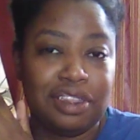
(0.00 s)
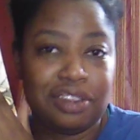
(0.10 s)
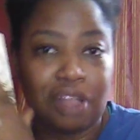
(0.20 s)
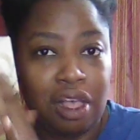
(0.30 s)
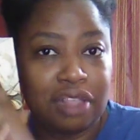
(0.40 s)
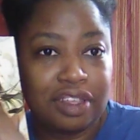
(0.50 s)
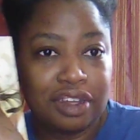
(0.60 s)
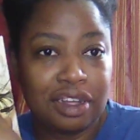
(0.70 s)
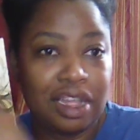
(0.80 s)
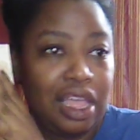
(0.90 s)
this
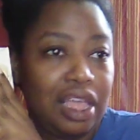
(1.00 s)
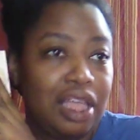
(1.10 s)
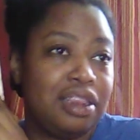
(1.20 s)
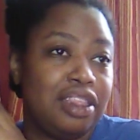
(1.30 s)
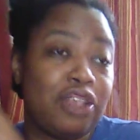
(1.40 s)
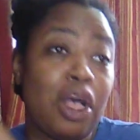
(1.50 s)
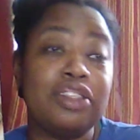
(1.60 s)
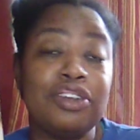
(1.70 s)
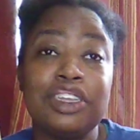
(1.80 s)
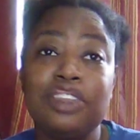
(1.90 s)
author, and this
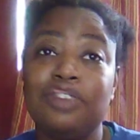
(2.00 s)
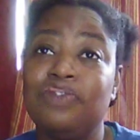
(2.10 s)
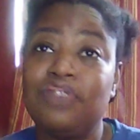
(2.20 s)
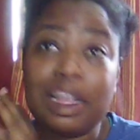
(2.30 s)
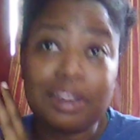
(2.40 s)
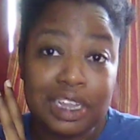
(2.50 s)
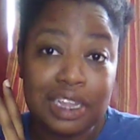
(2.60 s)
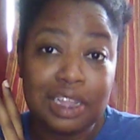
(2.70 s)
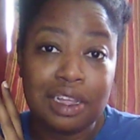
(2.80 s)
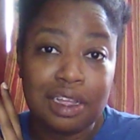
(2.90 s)
author is
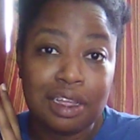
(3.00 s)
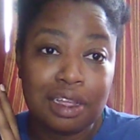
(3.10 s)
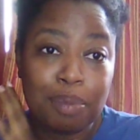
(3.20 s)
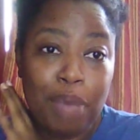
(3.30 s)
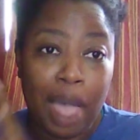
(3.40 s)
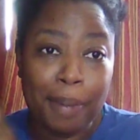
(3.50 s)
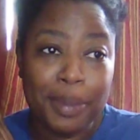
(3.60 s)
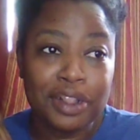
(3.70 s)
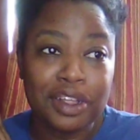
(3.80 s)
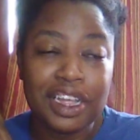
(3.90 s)
very
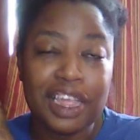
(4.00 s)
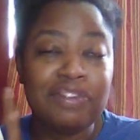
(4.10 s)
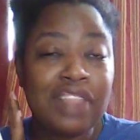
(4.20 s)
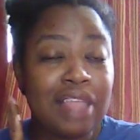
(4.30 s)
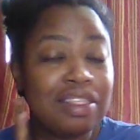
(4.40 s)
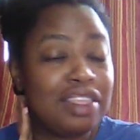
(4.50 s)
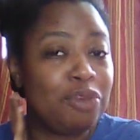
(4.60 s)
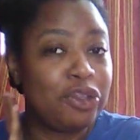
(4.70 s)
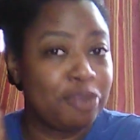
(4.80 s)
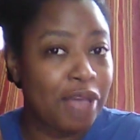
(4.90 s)
popular, if not the
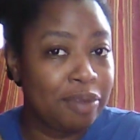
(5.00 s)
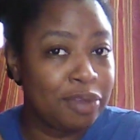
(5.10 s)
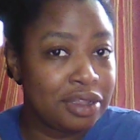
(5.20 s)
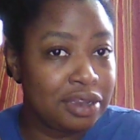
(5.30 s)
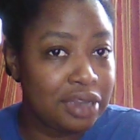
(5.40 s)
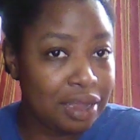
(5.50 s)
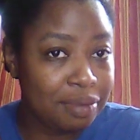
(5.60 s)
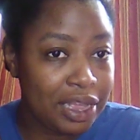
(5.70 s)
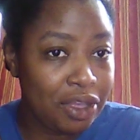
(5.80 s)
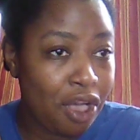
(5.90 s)
most popular
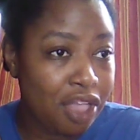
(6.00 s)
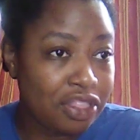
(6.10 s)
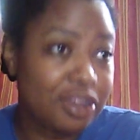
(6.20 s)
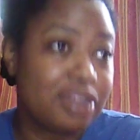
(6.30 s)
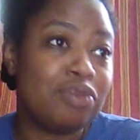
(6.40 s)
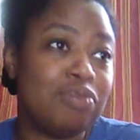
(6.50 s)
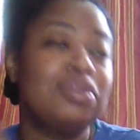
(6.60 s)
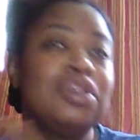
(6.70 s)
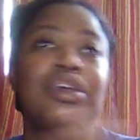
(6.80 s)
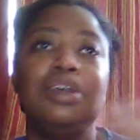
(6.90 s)
Danmei author.
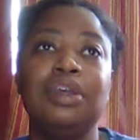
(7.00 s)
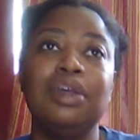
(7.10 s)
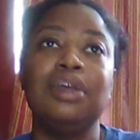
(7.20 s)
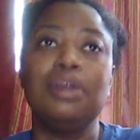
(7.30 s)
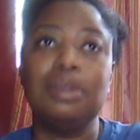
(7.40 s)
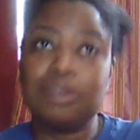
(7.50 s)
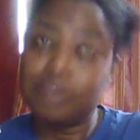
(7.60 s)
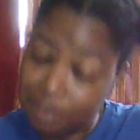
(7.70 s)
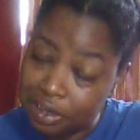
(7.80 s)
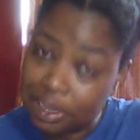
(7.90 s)

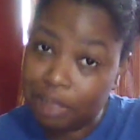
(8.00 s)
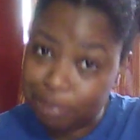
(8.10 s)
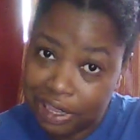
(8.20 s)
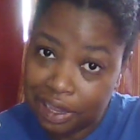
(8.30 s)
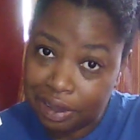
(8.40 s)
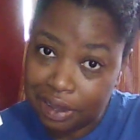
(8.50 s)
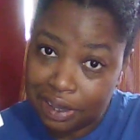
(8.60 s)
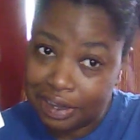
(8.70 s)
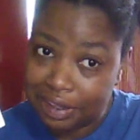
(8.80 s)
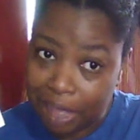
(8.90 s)
She up there
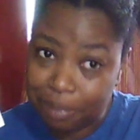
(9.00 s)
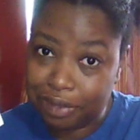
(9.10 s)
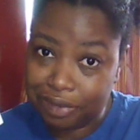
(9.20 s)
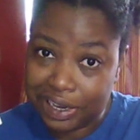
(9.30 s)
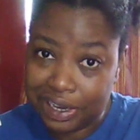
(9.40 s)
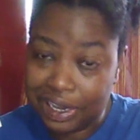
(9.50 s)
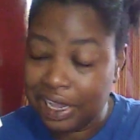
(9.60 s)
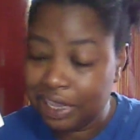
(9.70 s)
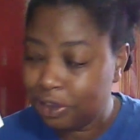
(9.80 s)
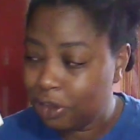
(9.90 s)
in the top 3.
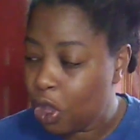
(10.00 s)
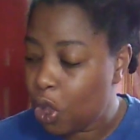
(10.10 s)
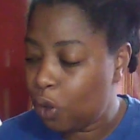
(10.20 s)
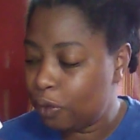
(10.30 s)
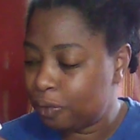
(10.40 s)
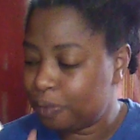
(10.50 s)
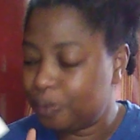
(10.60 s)
So